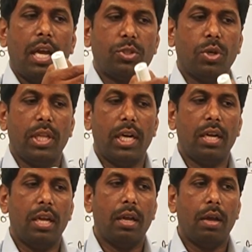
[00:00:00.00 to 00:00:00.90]
So
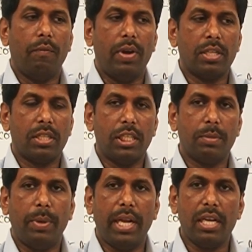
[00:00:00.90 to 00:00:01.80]
that once this
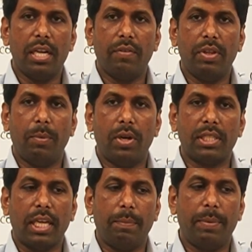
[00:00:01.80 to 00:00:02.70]
breaking of the bonds
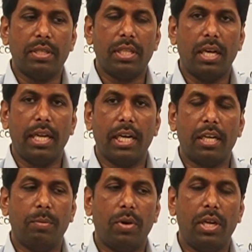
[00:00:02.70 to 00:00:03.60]
happens, the
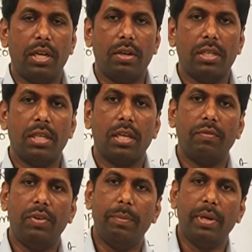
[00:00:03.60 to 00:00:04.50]
reactant molecules
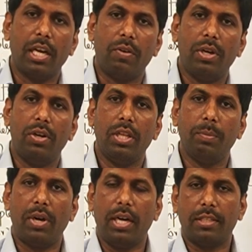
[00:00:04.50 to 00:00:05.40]
will be converted into the
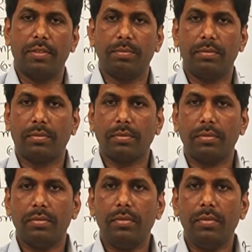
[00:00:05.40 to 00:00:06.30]
products.
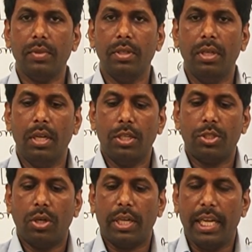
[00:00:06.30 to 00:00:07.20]

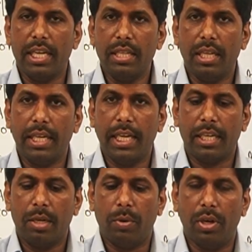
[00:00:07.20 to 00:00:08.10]
So taking the
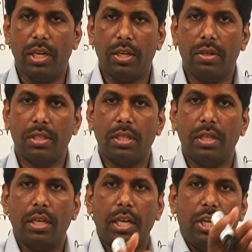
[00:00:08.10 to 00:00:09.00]
reactant molecules
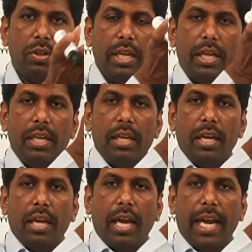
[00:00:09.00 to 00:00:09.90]
into the
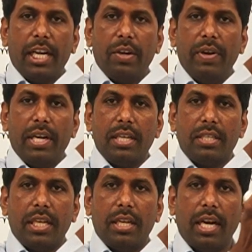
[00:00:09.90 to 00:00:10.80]
activated
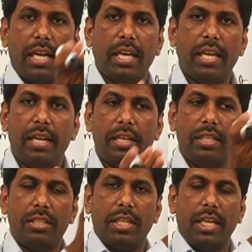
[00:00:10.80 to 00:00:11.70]
state, higher
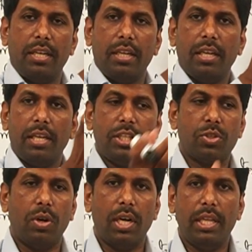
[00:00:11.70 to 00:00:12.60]
energy state is
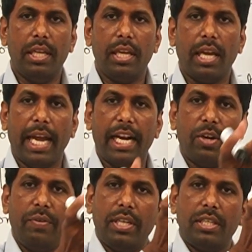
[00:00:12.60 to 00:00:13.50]
called the
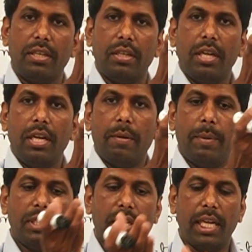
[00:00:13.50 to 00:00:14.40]
activation.
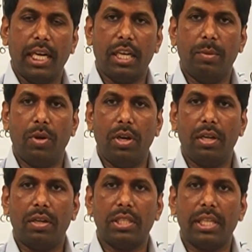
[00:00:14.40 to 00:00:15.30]
Means reactant
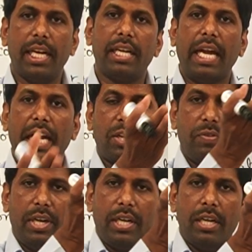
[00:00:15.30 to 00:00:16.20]
molecules get
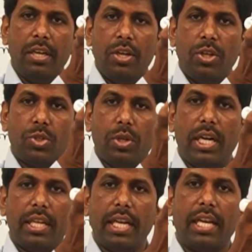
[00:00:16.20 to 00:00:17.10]
activated so
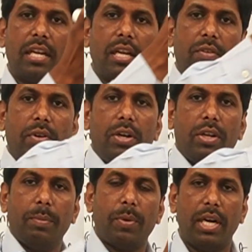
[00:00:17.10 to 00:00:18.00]
that they can convert into
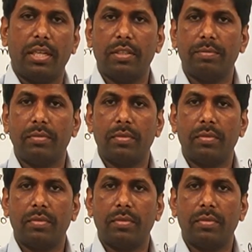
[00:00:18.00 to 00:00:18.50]
the products.